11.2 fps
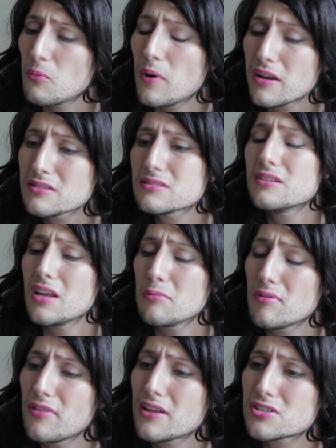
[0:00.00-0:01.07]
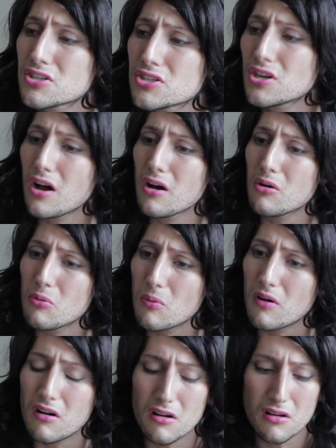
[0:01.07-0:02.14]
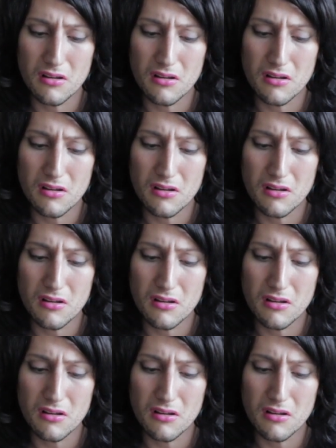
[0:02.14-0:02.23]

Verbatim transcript: What is the name of that show?